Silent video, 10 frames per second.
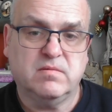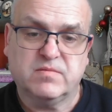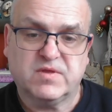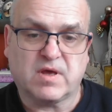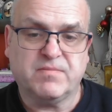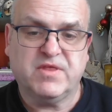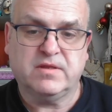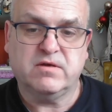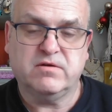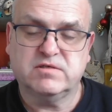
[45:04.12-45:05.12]
something
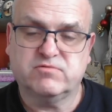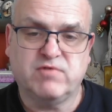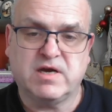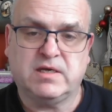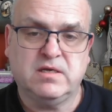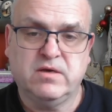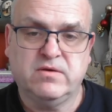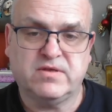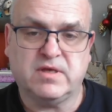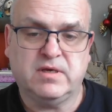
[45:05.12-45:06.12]
that's running
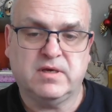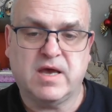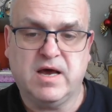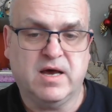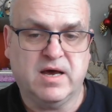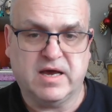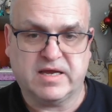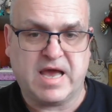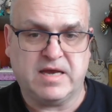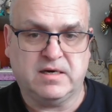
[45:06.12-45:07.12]
using a
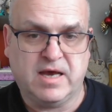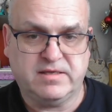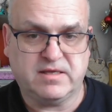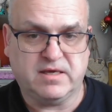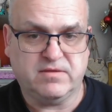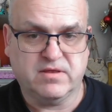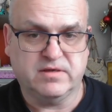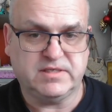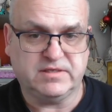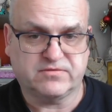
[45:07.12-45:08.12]
Canon
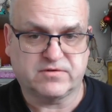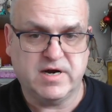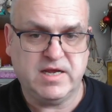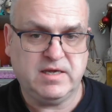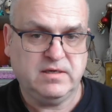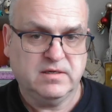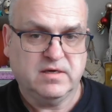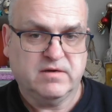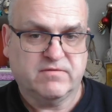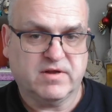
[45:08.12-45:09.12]
1833,
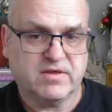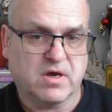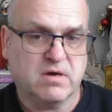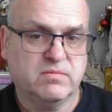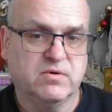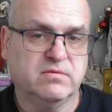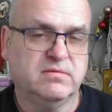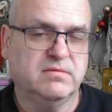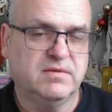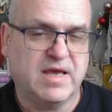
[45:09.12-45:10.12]
for example,
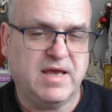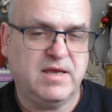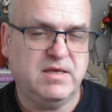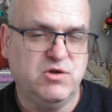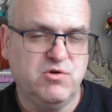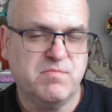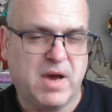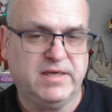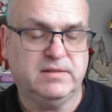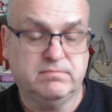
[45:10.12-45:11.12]
there you
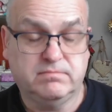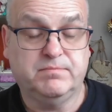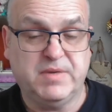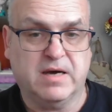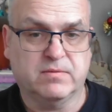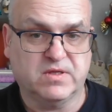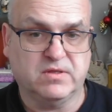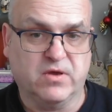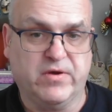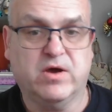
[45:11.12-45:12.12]
may be able to
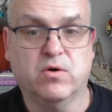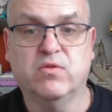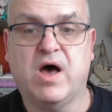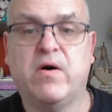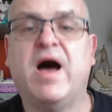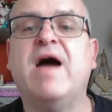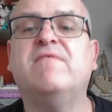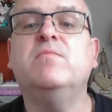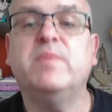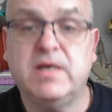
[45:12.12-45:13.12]
do it. Although I
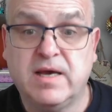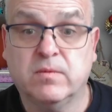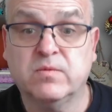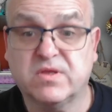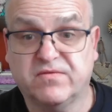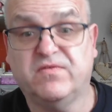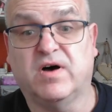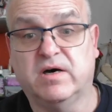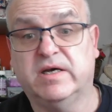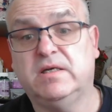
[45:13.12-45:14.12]
haven't been able to
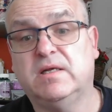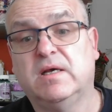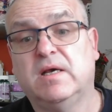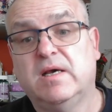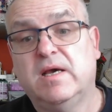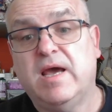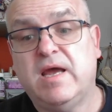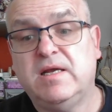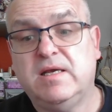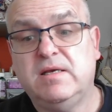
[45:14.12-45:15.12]
find
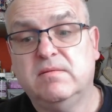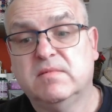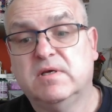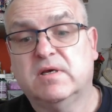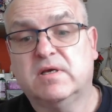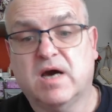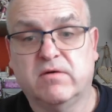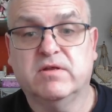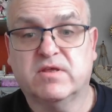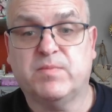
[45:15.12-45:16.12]
any
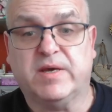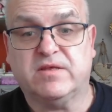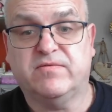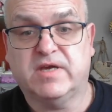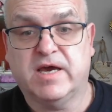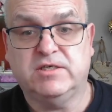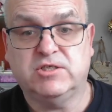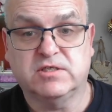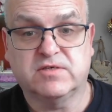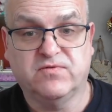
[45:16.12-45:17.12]
current
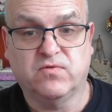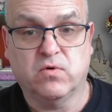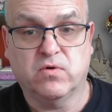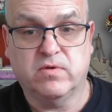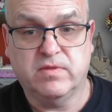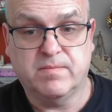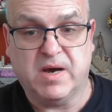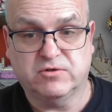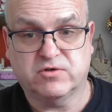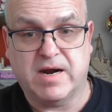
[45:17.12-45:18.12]
specifications for the
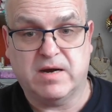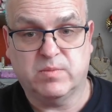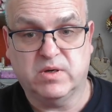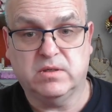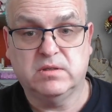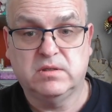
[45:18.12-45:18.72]
motor output,